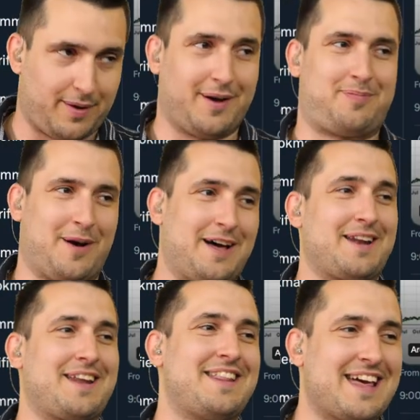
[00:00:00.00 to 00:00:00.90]
but
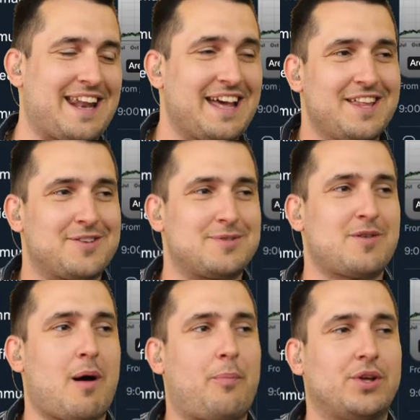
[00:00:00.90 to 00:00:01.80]
other than that, the
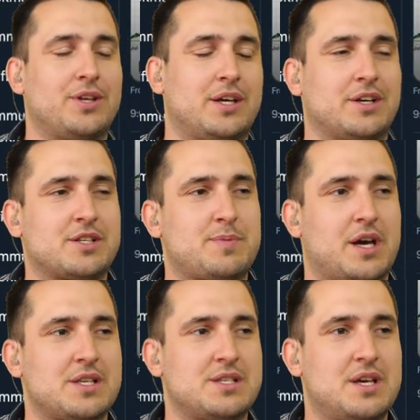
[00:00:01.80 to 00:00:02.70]
reason why I brought you here is
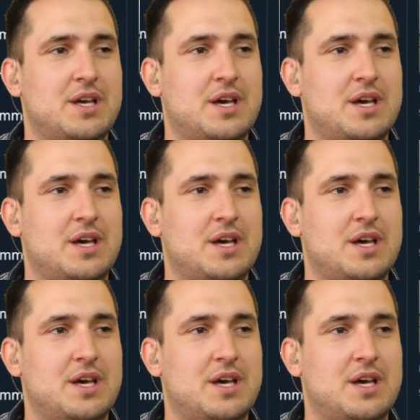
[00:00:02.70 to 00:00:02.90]
because